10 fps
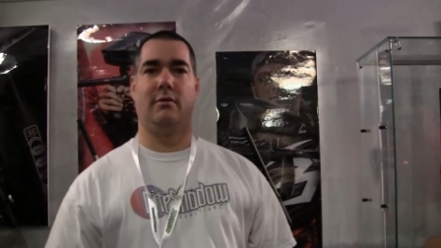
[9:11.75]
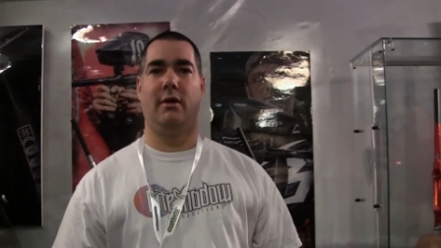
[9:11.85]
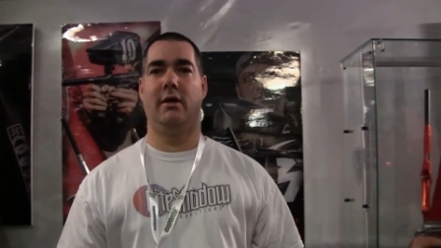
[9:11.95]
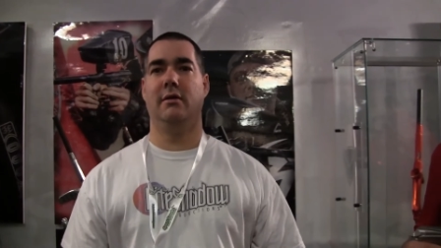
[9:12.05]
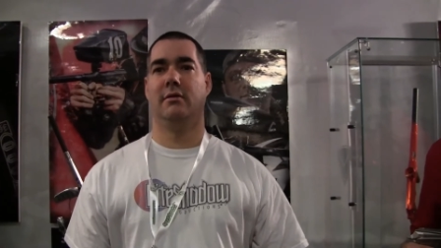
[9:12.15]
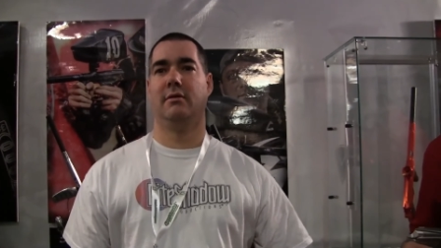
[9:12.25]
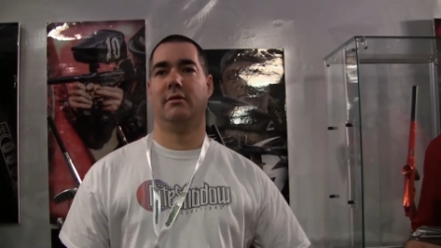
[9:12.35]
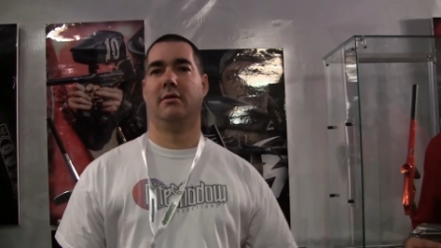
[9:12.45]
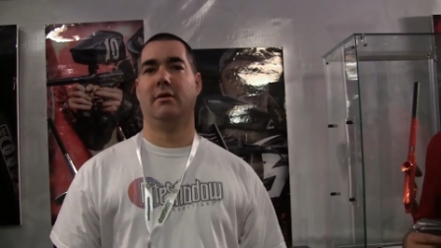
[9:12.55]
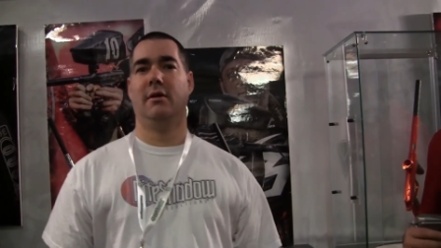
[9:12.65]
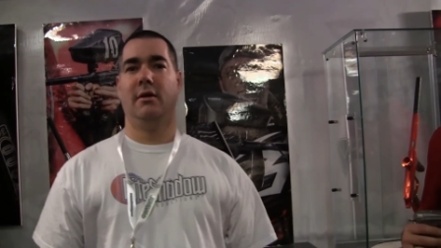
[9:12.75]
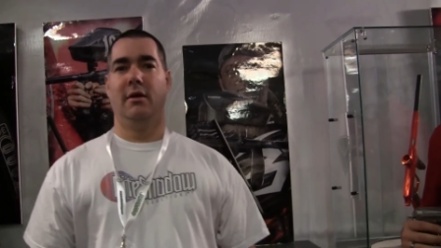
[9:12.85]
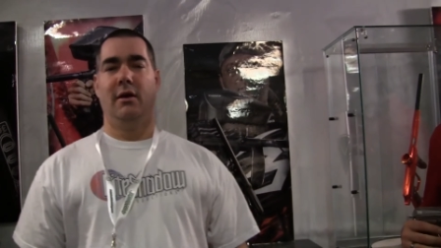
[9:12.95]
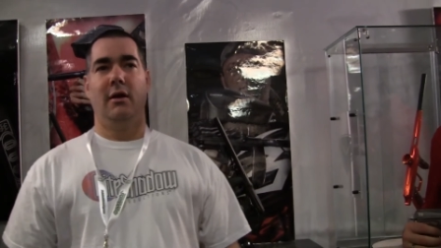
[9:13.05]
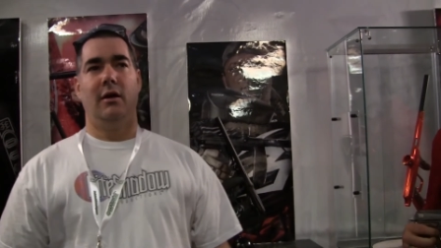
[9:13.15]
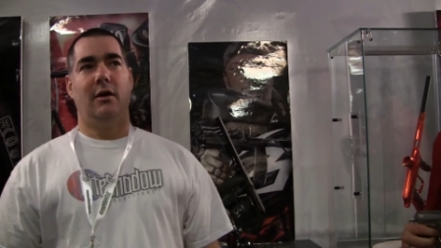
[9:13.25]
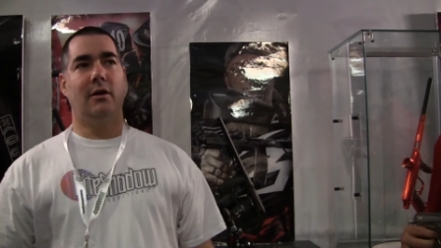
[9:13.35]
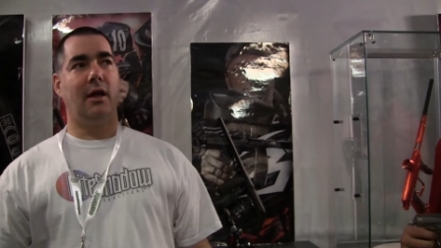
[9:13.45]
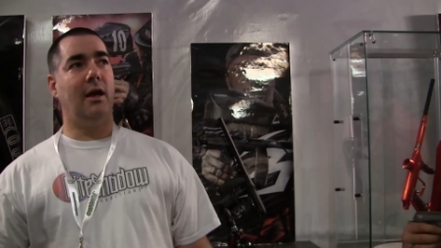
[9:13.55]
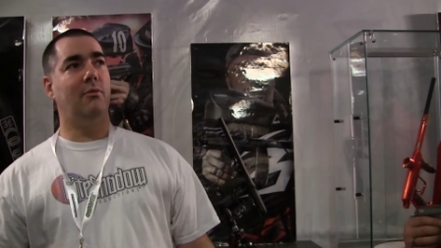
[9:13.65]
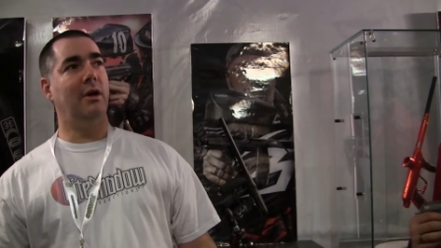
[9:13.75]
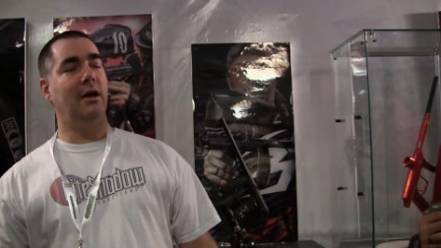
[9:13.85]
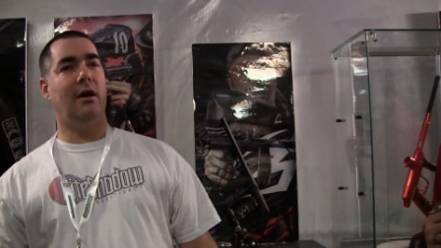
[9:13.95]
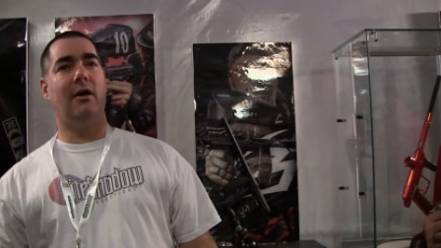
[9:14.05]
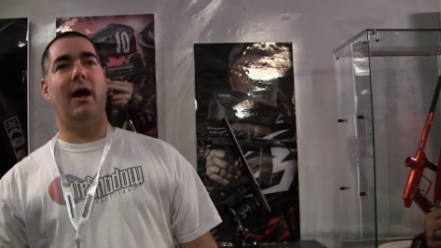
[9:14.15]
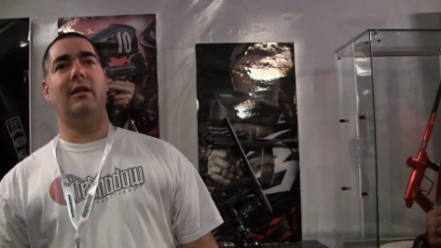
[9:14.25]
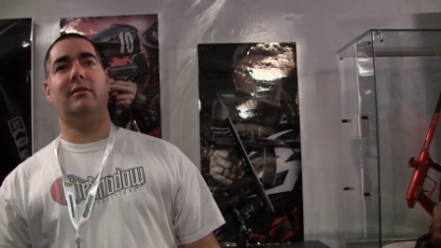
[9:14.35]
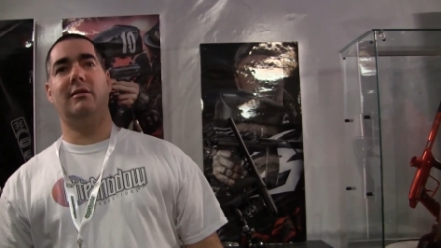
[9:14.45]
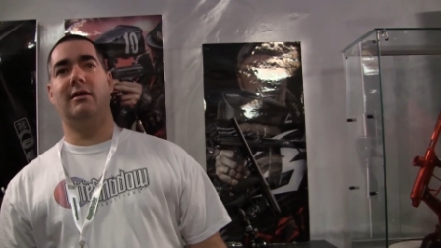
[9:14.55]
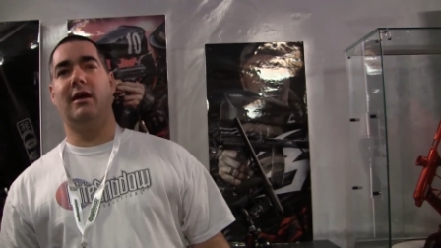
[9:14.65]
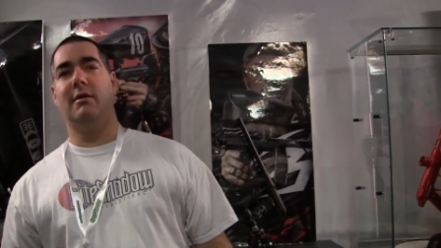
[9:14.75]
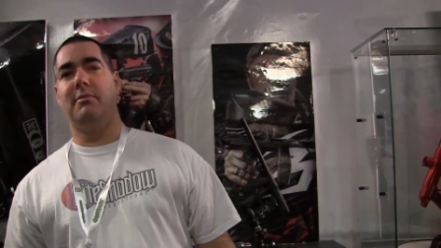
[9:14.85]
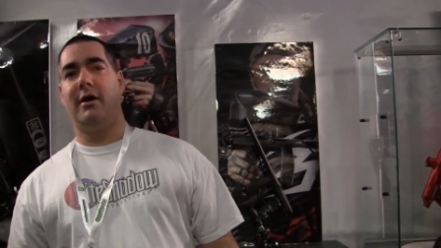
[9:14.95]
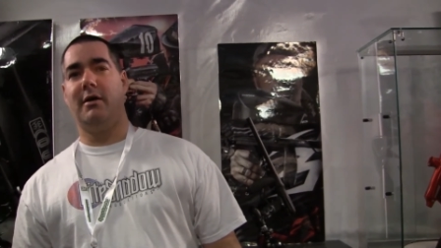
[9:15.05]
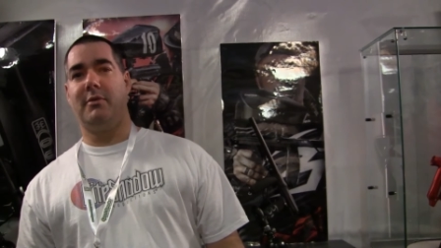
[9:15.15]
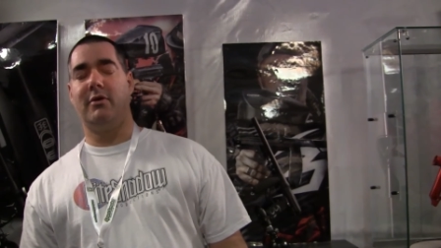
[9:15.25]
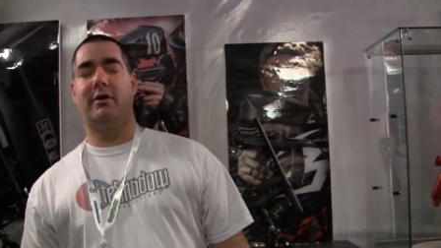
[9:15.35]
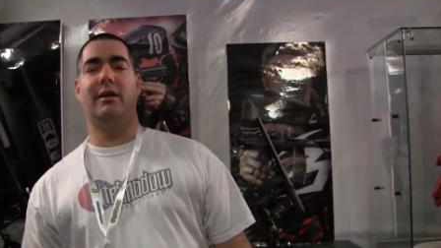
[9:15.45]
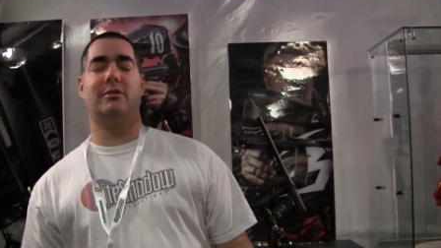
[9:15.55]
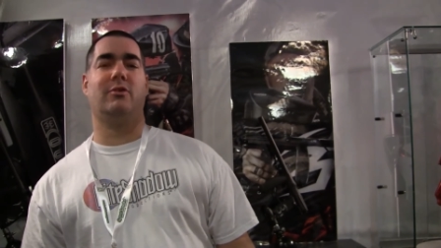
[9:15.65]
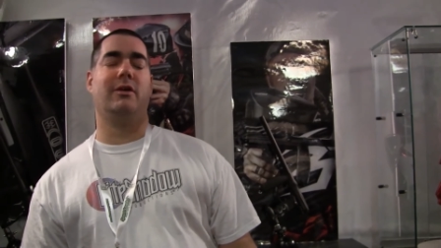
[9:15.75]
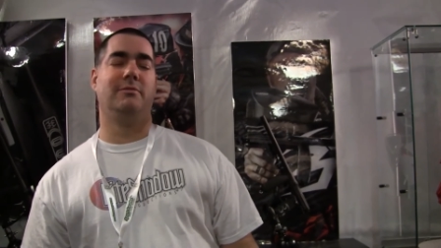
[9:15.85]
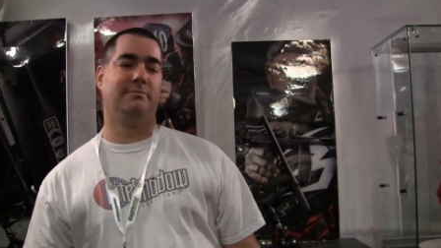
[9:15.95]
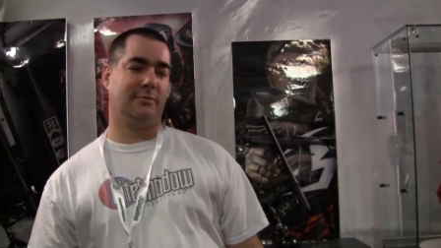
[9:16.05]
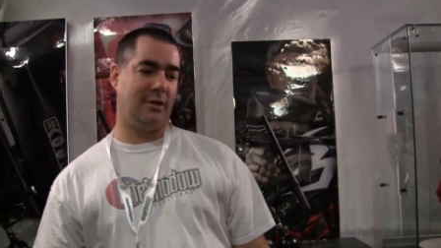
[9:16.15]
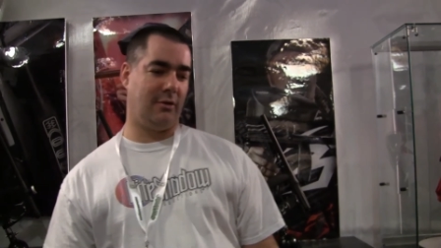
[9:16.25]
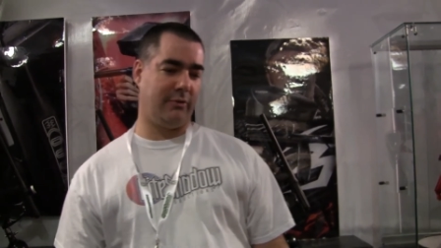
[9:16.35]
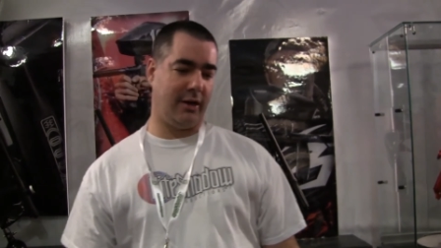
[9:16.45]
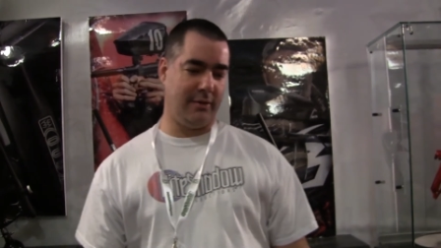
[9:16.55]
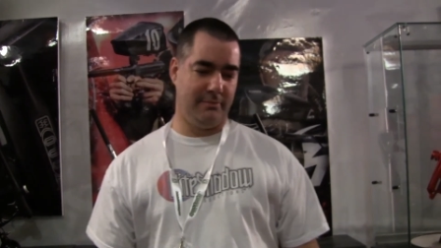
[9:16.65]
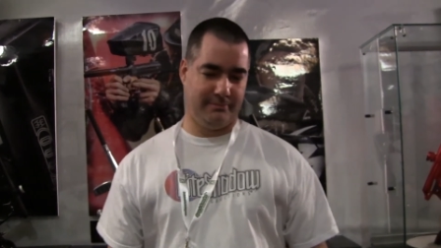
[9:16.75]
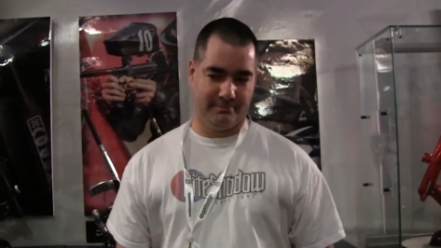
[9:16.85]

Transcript: Ready? Okay, we are at the Empire booth. Sorry, start over again.